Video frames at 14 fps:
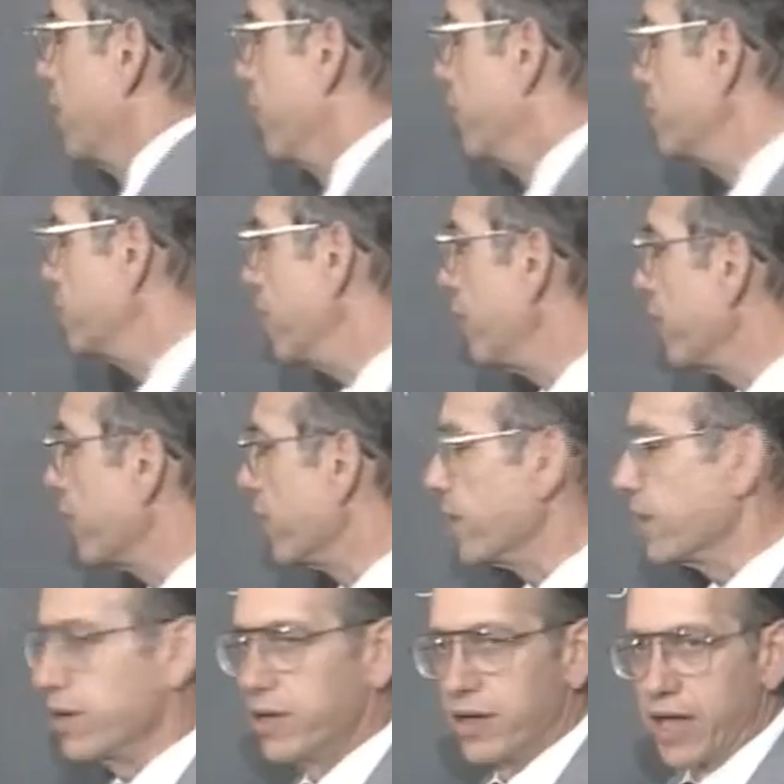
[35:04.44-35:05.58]
This area
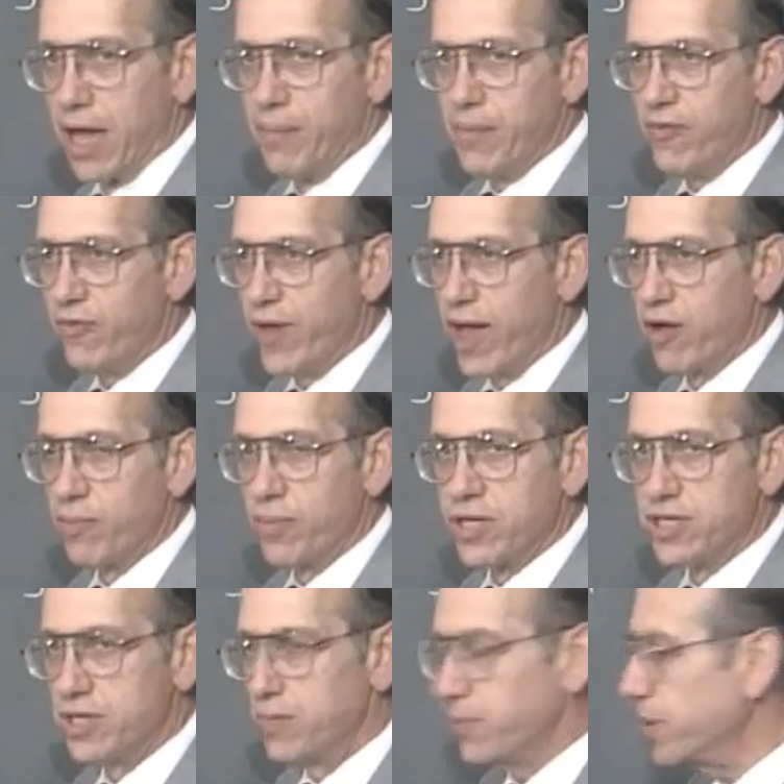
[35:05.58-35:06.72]
can be found by
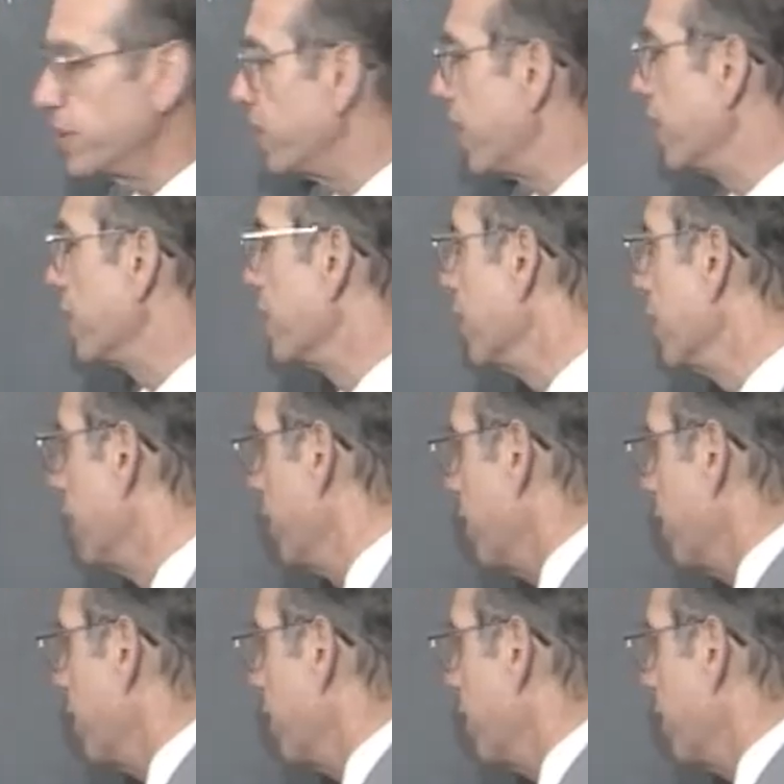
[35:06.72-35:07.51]
simply taking